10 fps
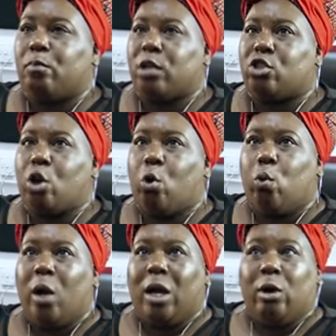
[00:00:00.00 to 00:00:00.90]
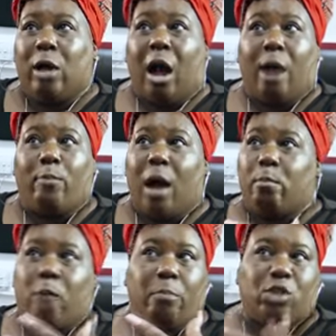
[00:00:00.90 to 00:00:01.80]
So
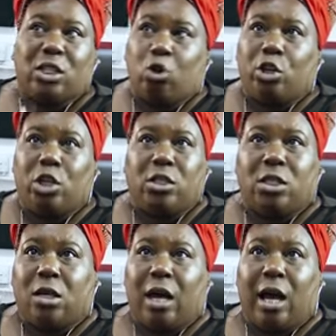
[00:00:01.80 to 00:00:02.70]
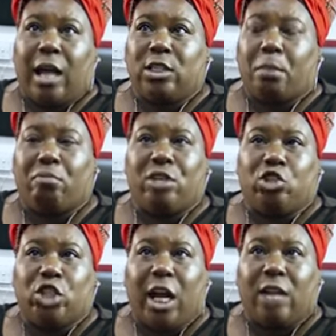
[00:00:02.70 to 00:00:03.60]
I'm just honoured and
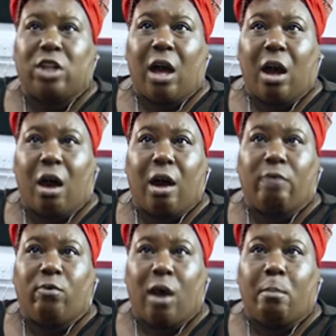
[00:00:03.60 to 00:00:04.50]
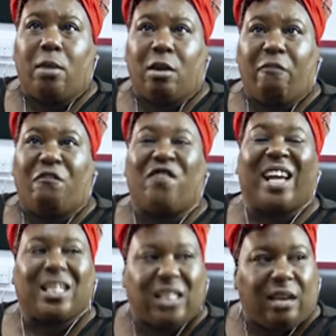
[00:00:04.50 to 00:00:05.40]
appreciate that I'm an
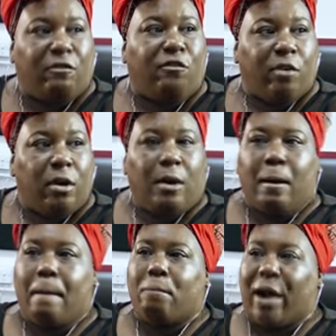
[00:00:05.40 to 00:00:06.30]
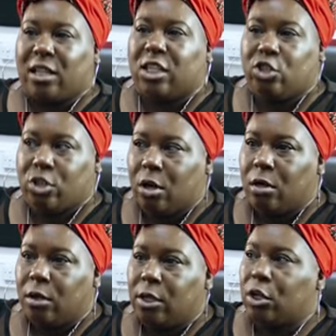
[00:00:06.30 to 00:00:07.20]
effective
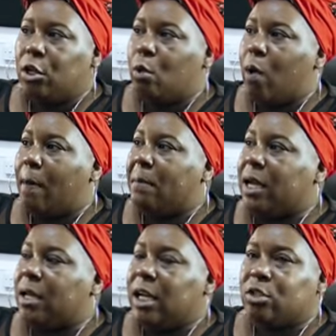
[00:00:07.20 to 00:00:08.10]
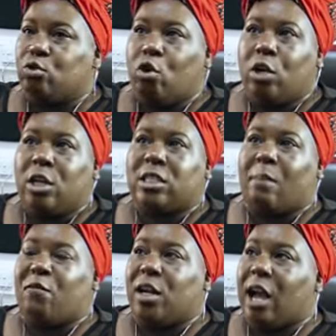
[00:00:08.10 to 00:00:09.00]
practitioner. You know what I mean? It's not
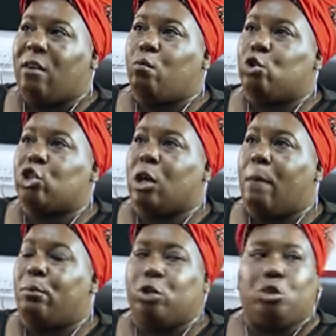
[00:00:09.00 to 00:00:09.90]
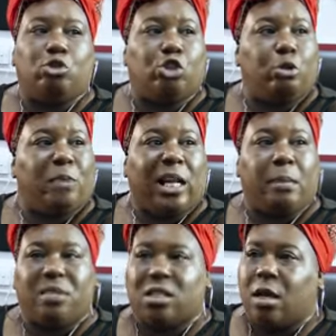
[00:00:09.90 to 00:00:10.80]
something like I've watched a couple YouTube
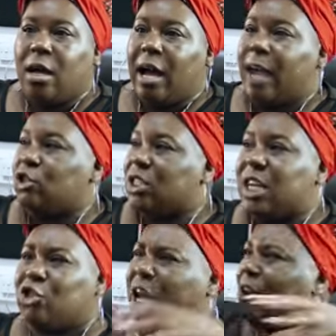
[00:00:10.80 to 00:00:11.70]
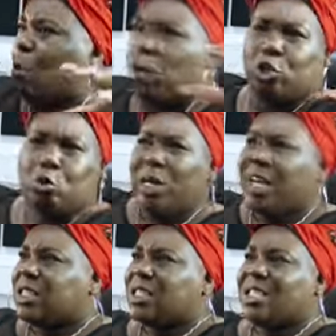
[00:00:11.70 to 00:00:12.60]
clips and just said, I want to do
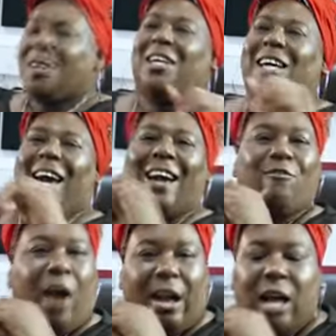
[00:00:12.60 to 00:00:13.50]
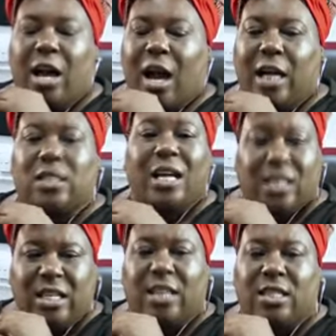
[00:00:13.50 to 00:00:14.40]
this. I
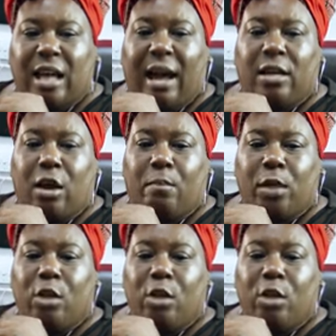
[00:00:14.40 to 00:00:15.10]
does this, and